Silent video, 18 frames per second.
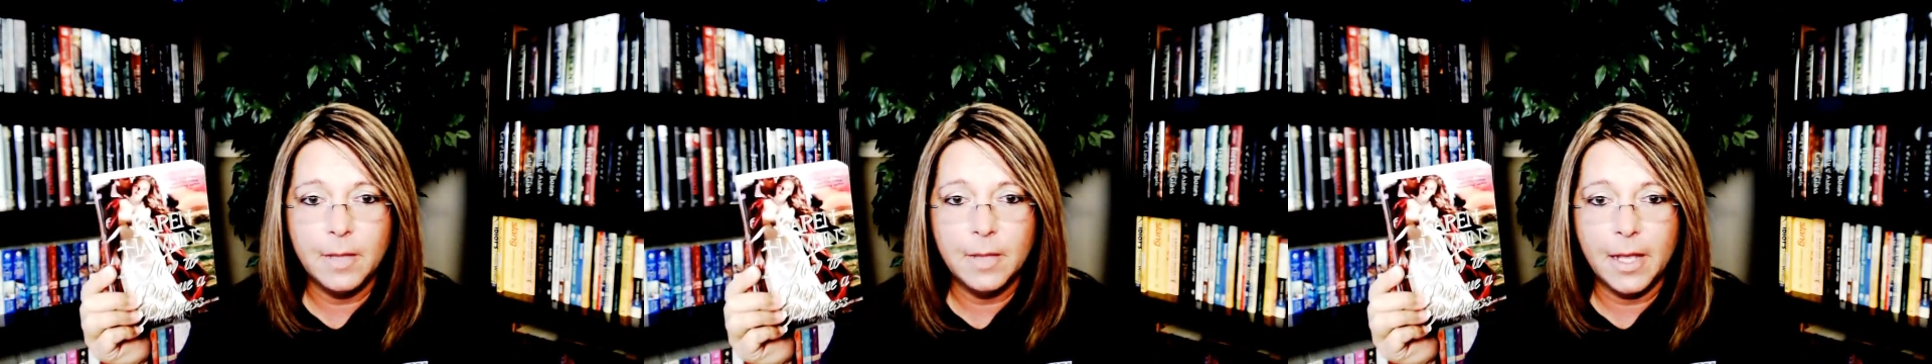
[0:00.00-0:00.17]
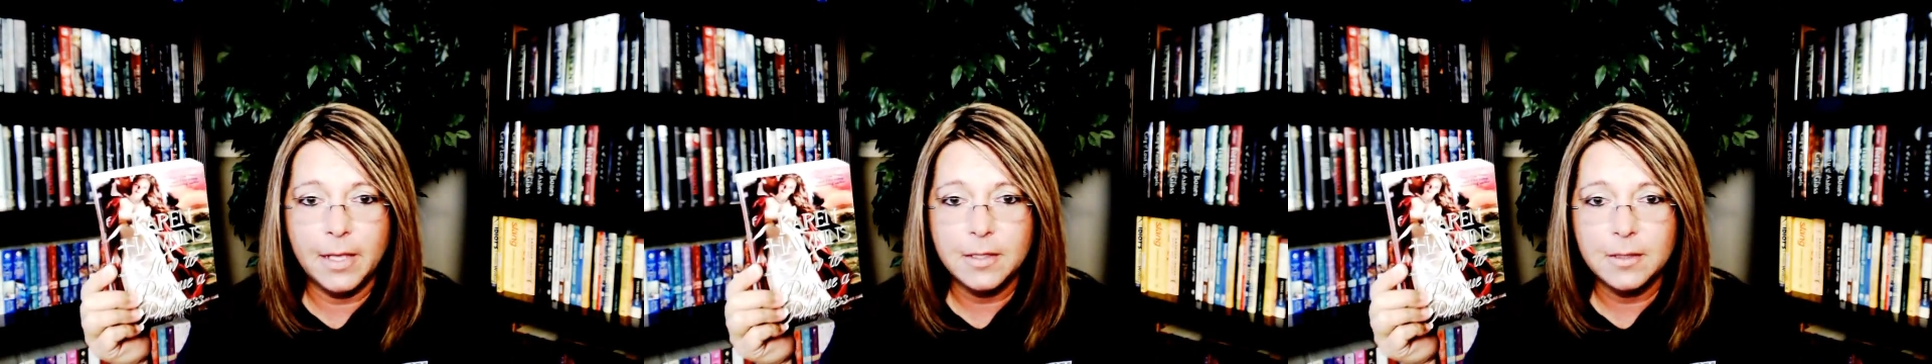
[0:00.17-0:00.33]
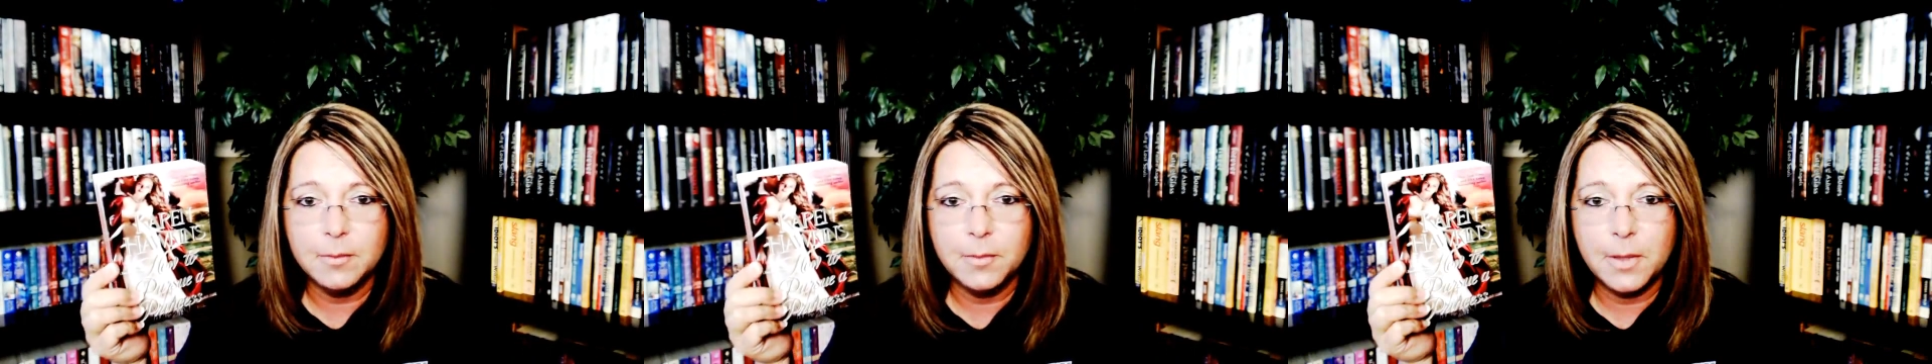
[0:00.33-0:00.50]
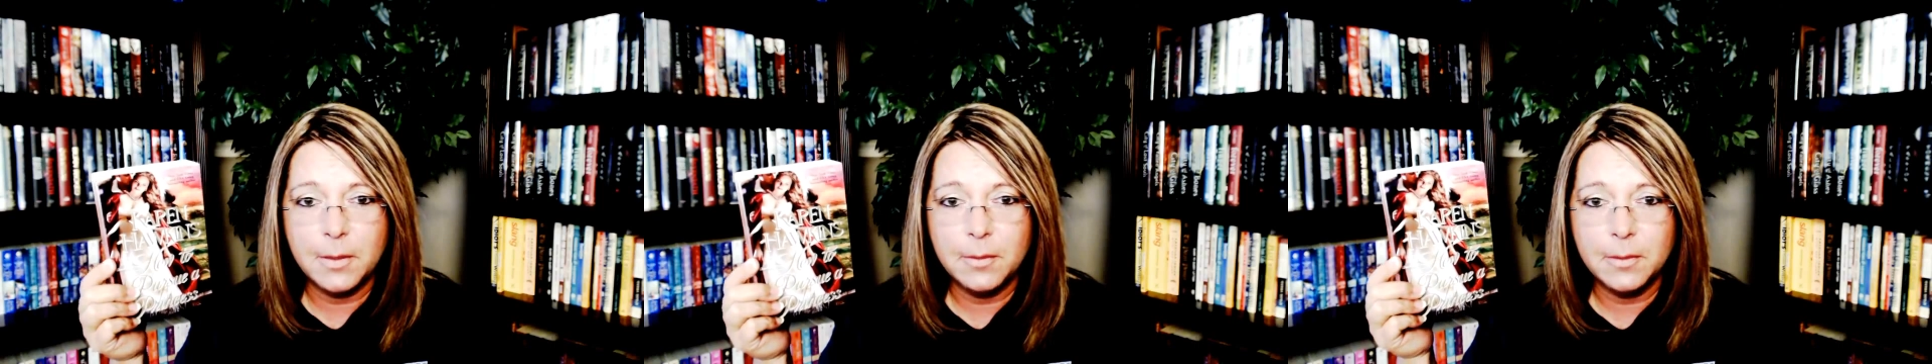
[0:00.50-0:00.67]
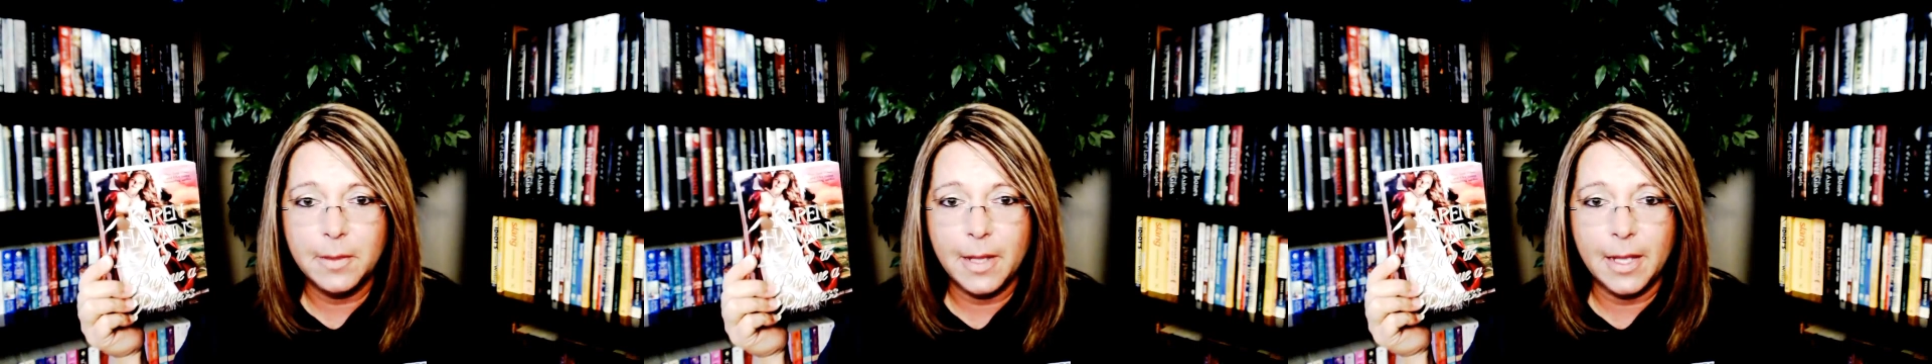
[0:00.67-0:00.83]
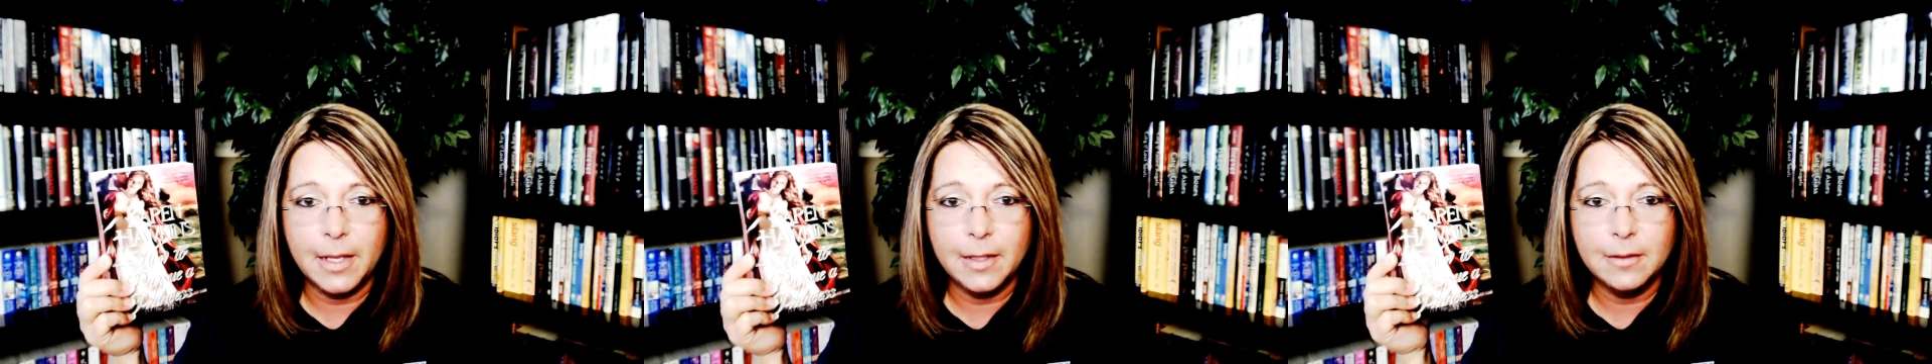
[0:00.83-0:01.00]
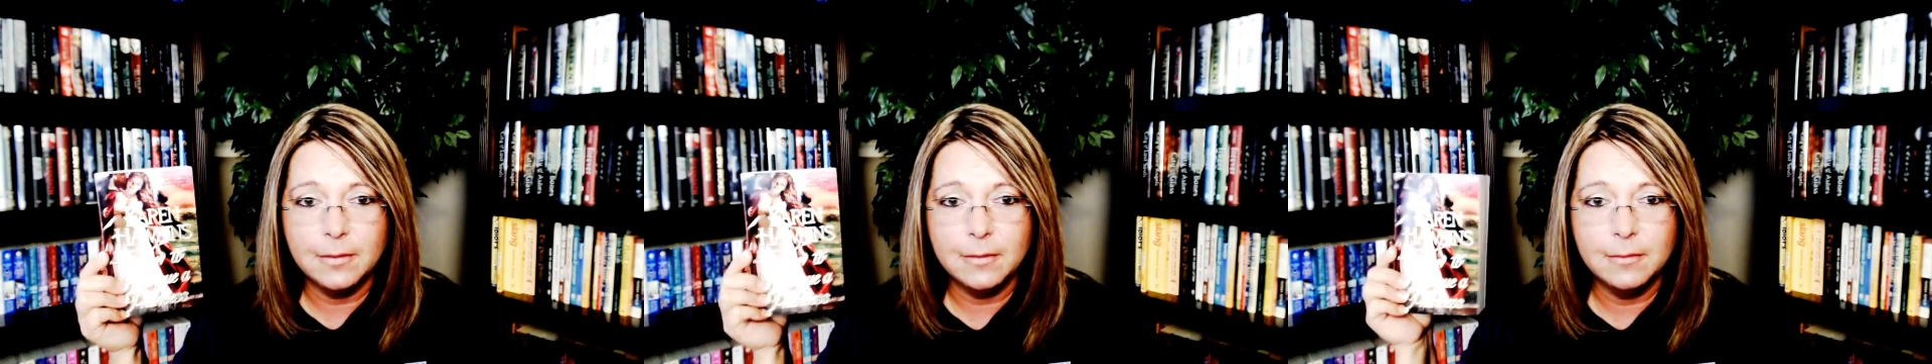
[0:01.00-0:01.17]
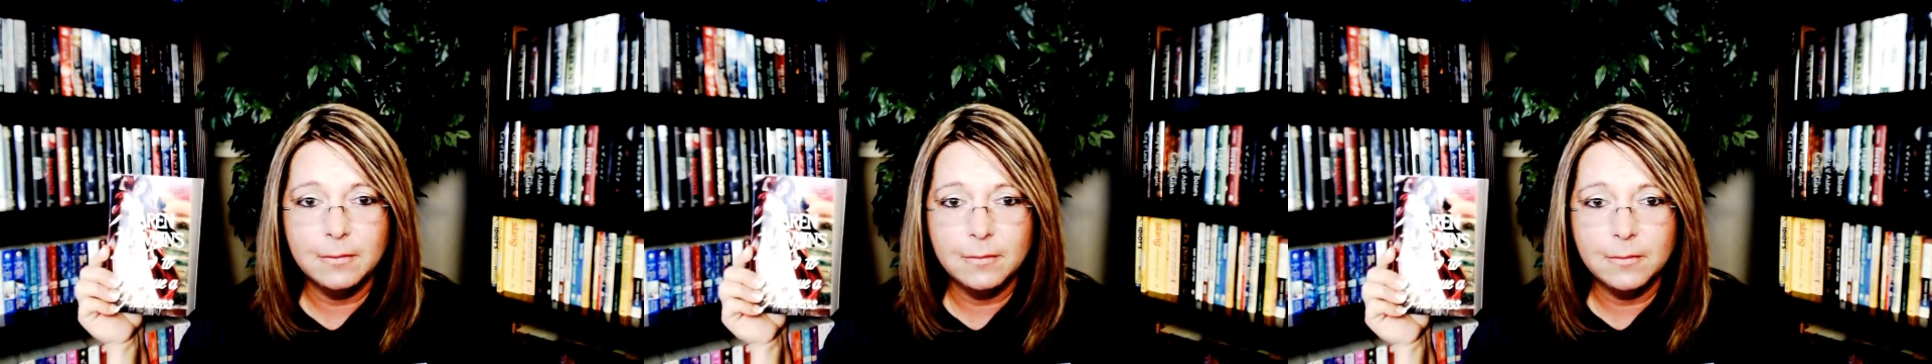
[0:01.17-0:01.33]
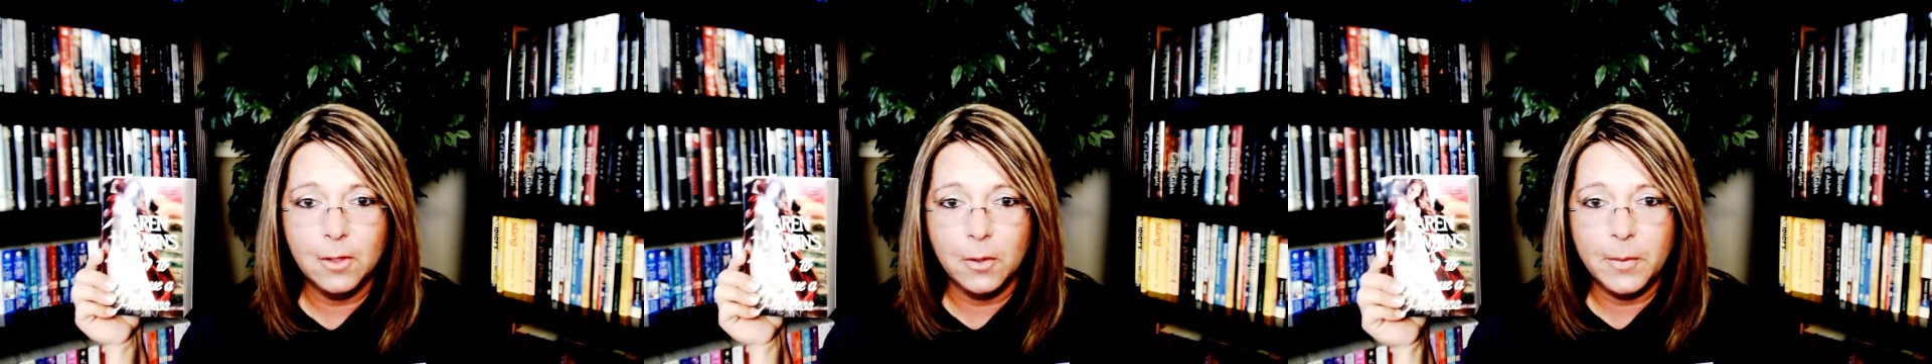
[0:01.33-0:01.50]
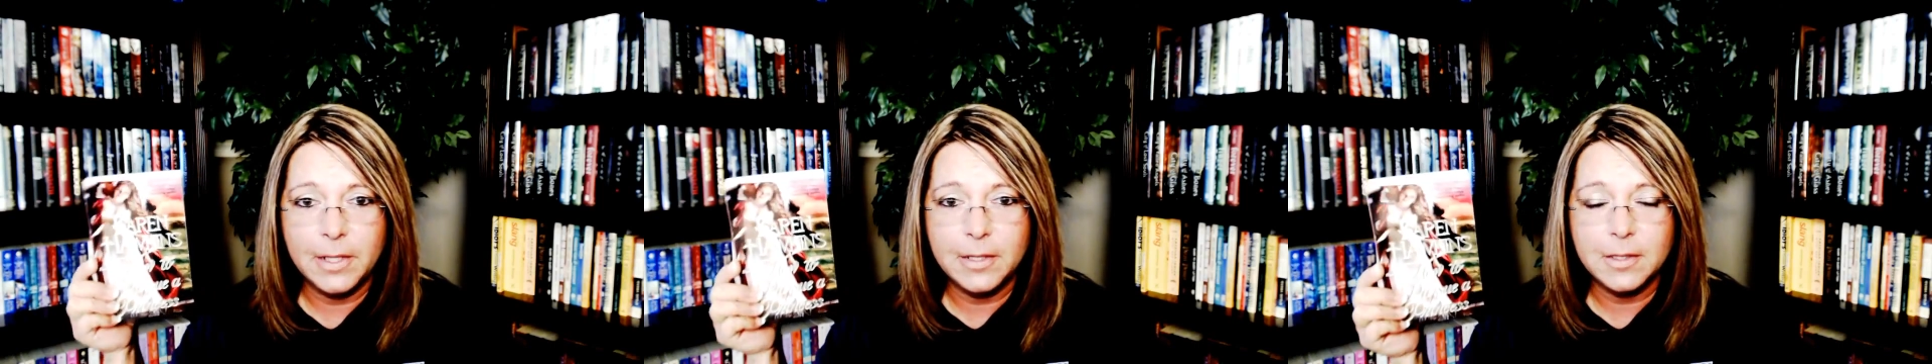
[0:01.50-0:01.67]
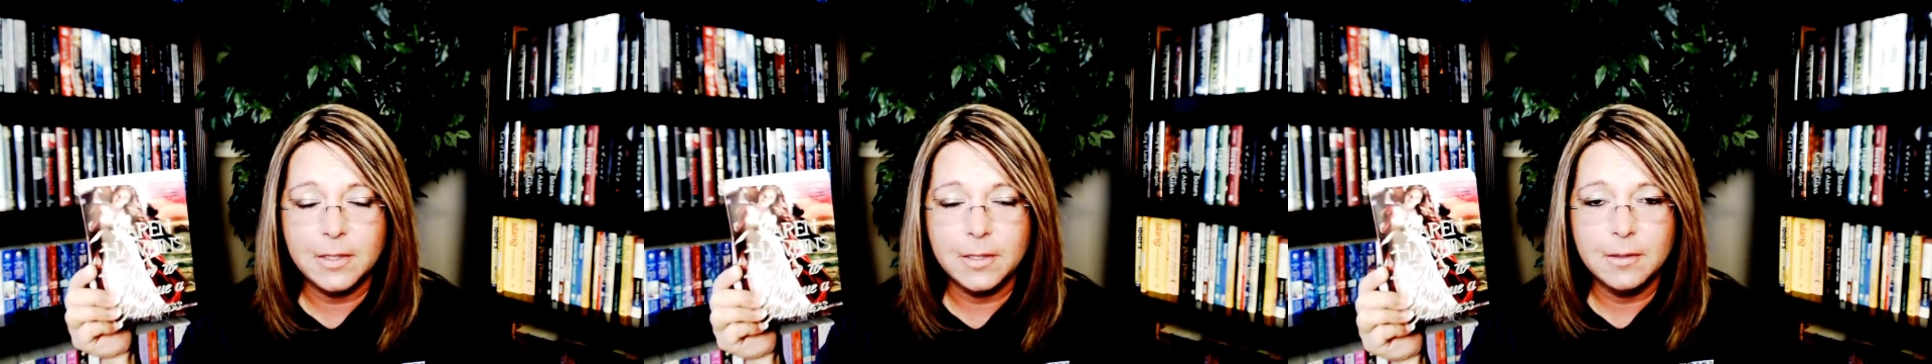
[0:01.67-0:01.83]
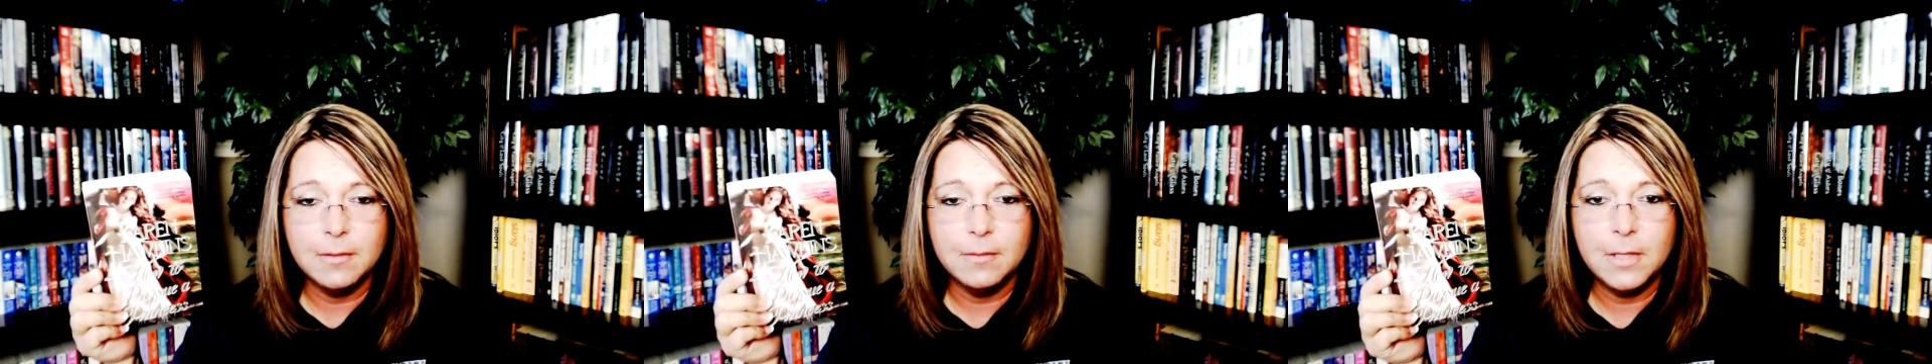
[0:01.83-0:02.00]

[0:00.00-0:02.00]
Mass paperback. Romance.